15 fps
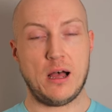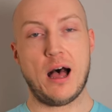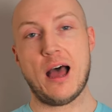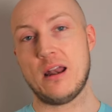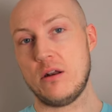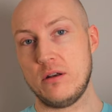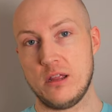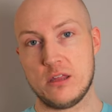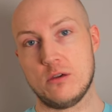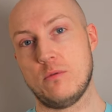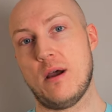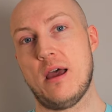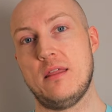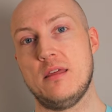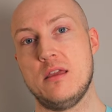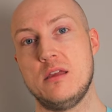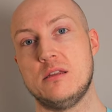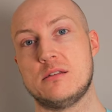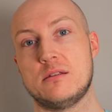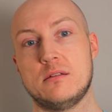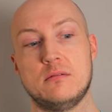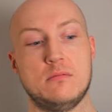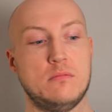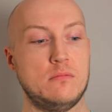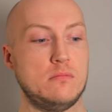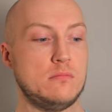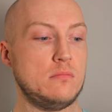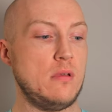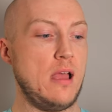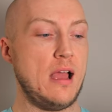I don't need to wear these
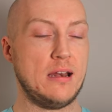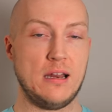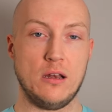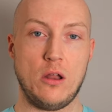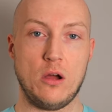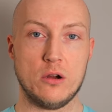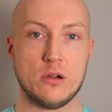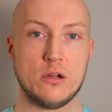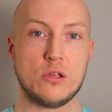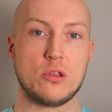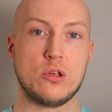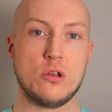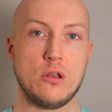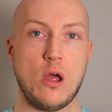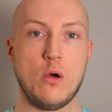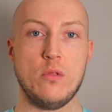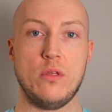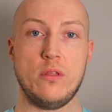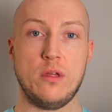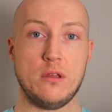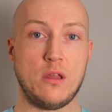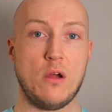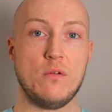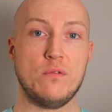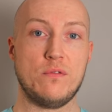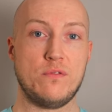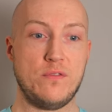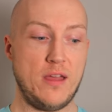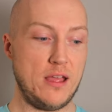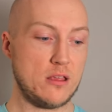any longer to know that they don't
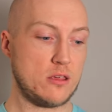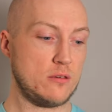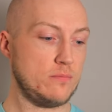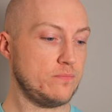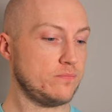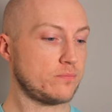fit.